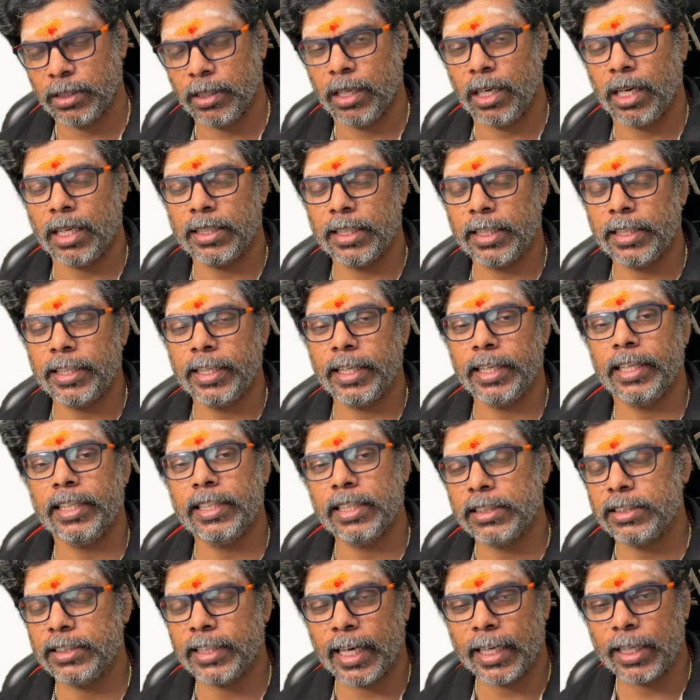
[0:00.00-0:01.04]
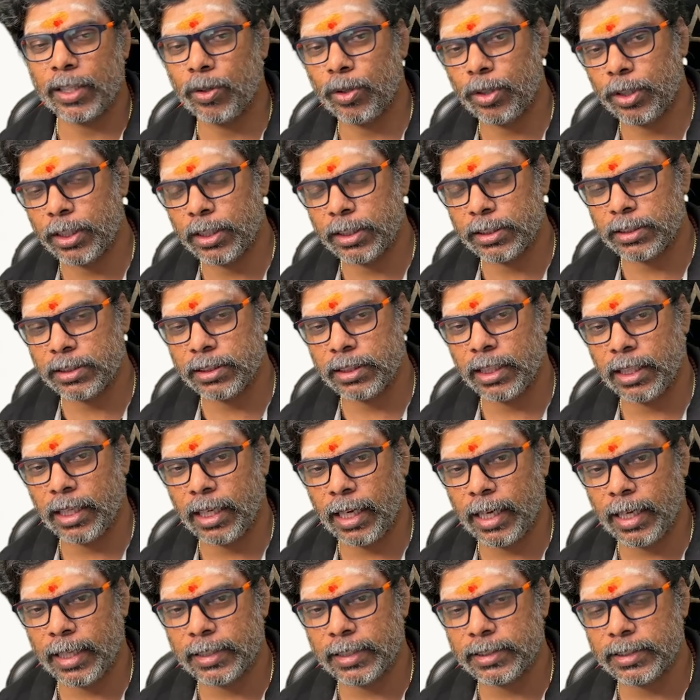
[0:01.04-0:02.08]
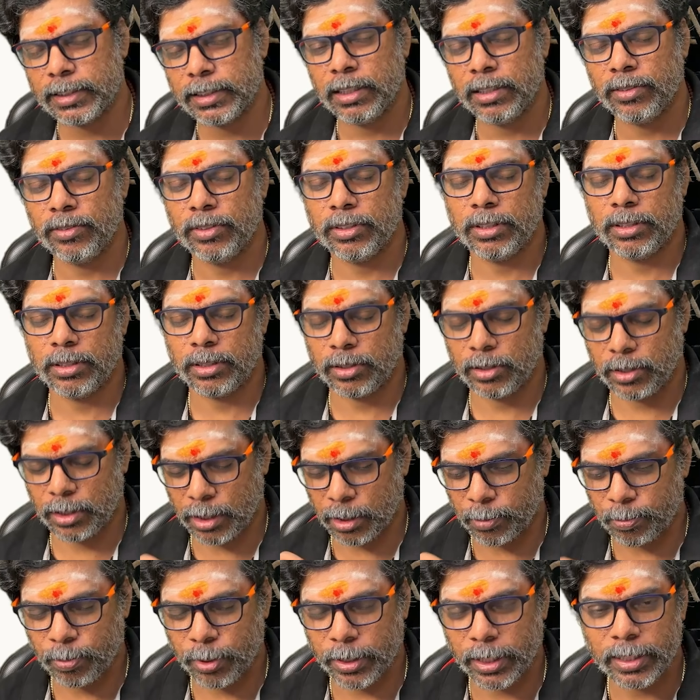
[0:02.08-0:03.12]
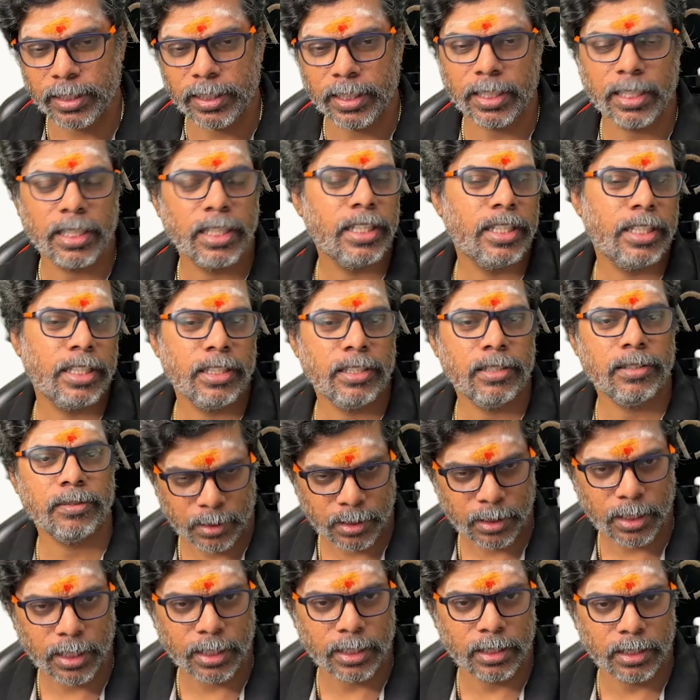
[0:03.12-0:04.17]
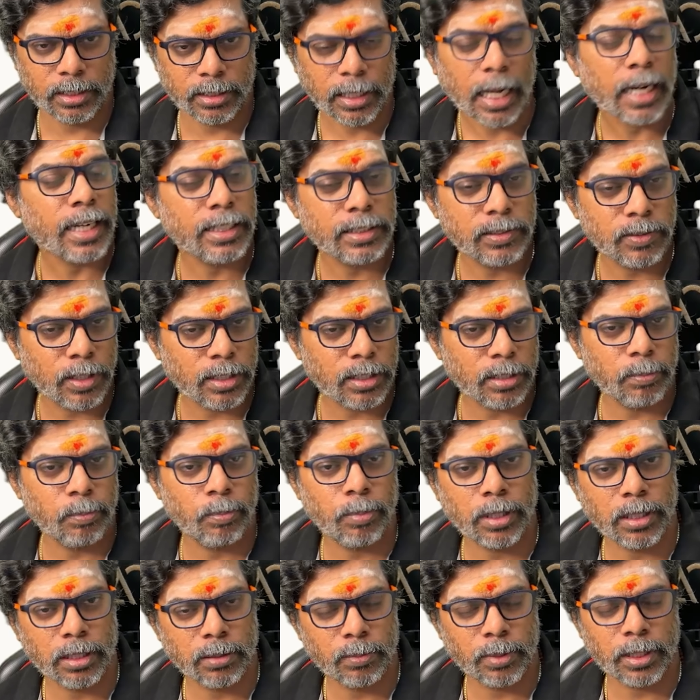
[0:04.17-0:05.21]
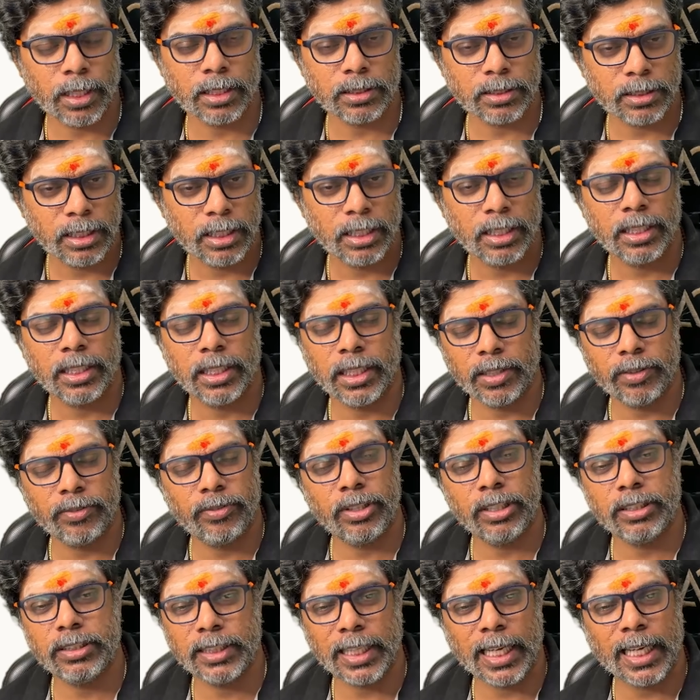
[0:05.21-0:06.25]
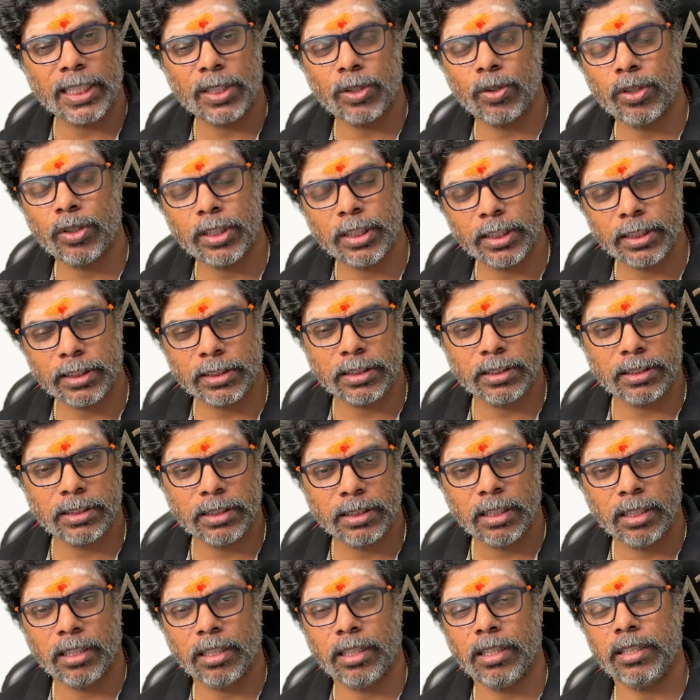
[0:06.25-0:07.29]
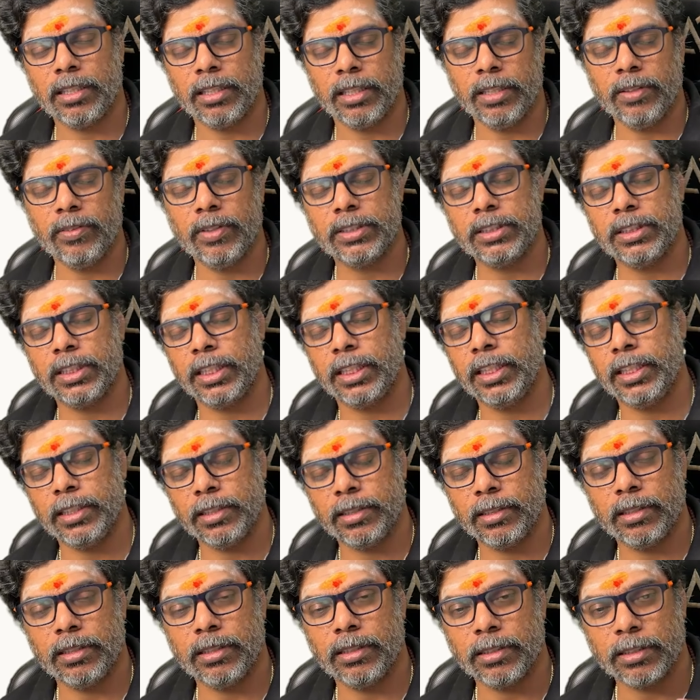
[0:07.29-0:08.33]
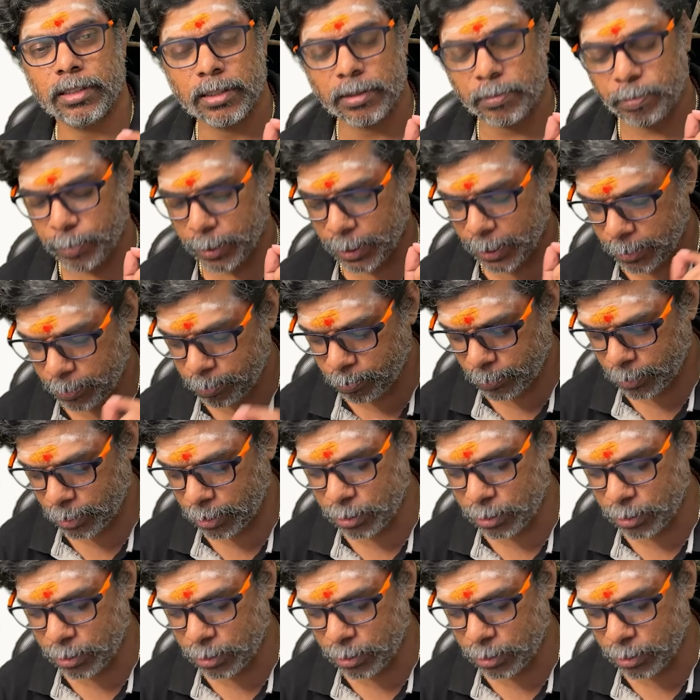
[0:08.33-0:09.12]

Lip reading: Are they treating the shareholders as with complete dignity? Right. That is what important, because every shareholders are invested in paid